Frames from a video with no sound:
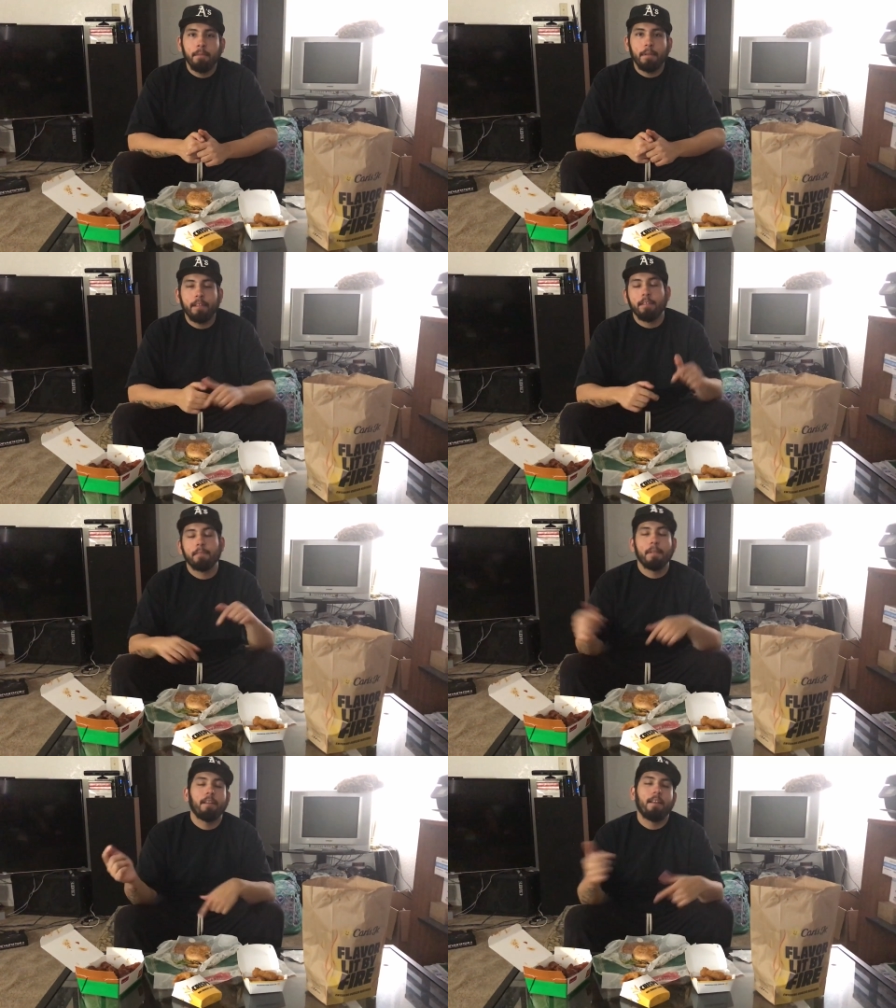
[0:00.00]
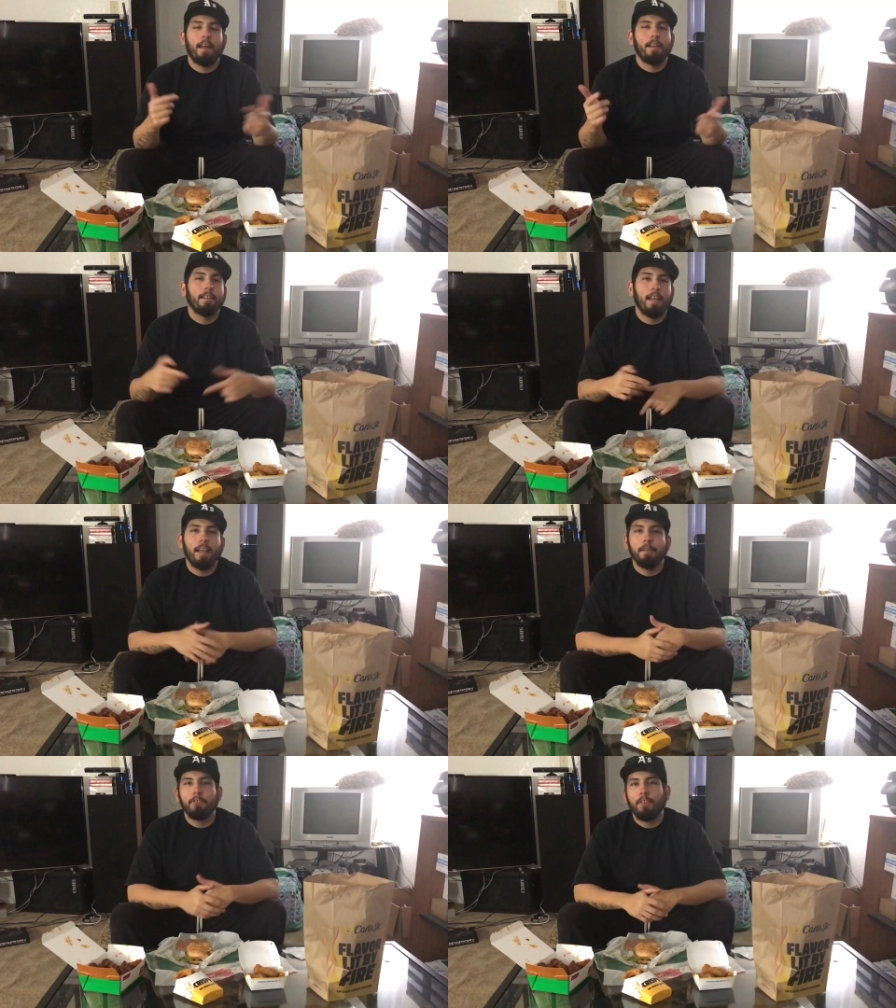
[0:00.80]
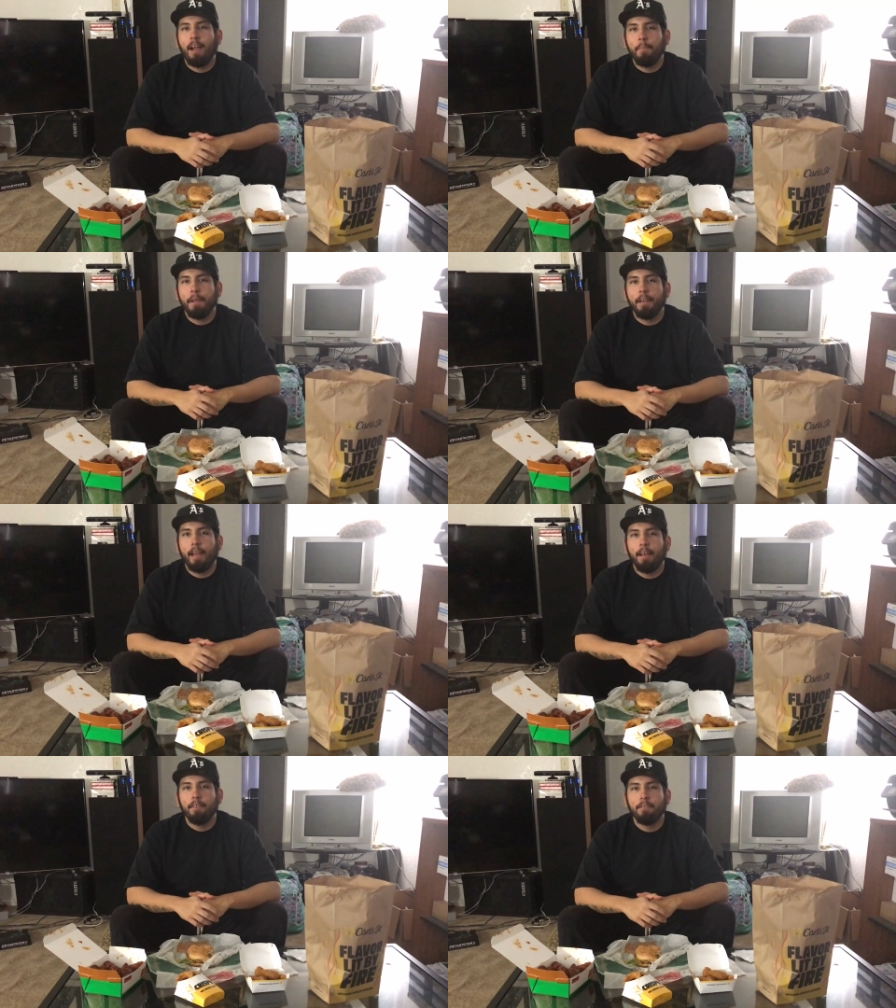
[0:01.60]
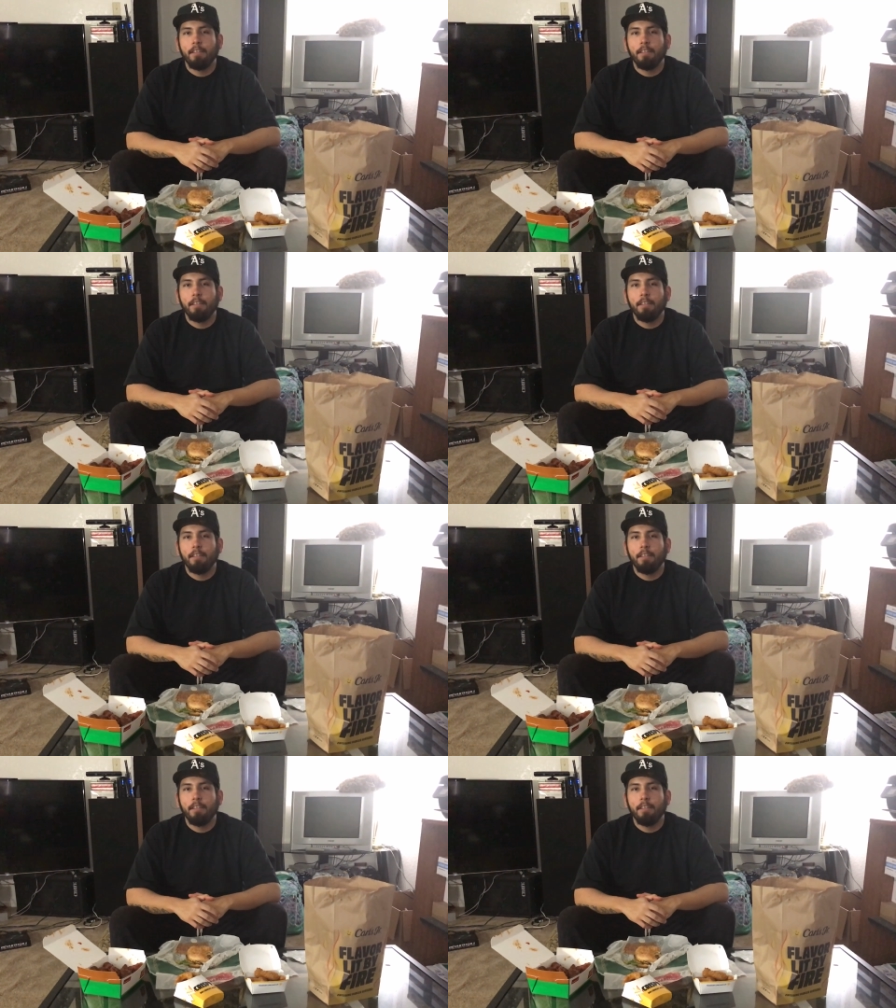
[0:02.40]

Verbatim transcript: but there's been a lot of games dropping now.